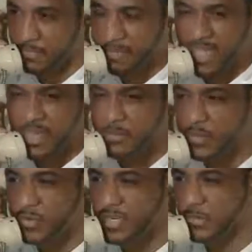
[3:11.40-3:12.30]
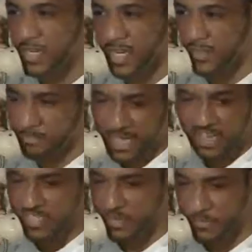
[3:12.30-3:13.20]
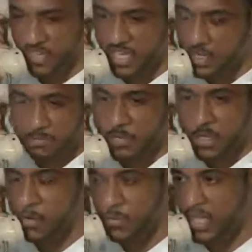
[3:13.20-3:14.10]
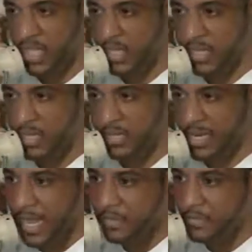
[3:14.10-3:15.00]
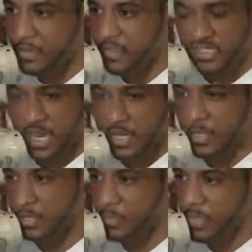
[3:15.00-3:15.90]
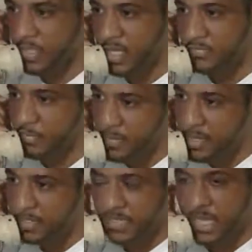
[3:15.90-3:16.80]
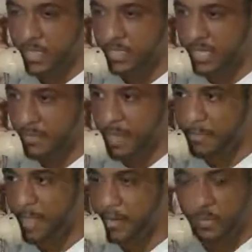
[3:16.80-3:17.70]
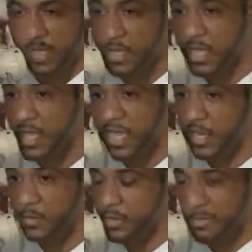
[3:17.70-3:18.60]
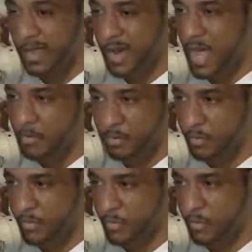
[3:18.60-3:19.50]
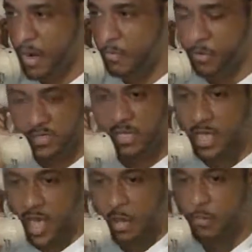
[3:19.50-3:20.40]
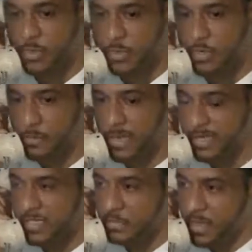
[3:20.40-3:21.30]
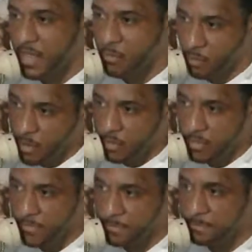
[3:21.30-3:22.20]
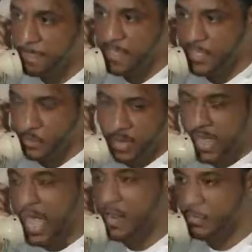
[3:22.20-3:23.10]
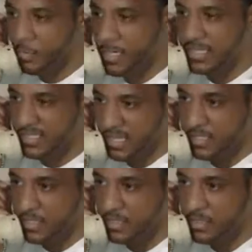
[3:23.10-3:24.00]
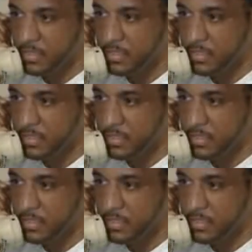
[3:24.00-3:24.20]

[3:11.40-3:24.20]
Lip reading: Make him do something to give back. Because if you kill him, we can't get nothing out of it. It's not going to do anything for me. It's not going to take my pain away. And it wouldn't matter how brutal the crime was. I want you to make this man work his way out of what he's done.